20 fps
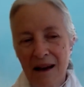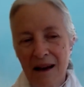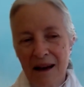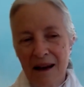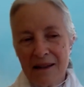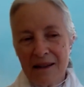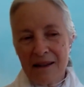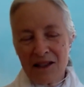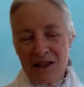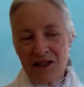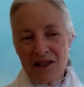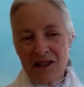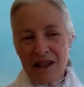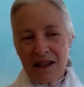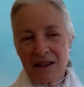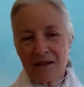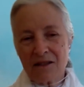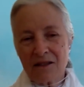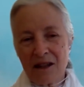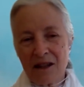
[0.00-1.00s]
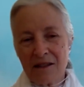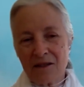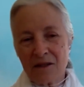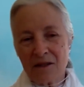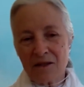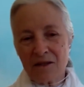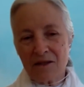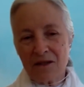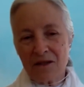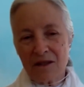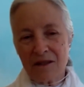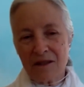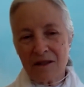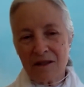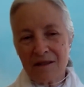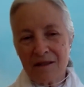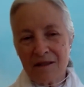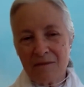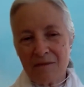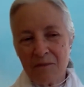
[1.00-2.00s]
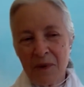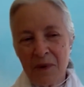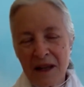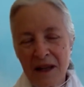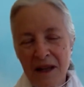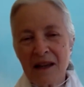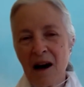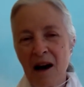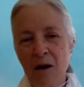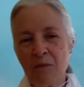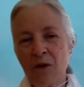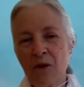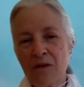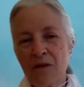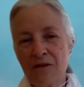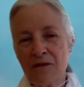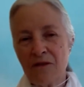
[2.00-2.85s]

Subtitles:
and listening and picking up on the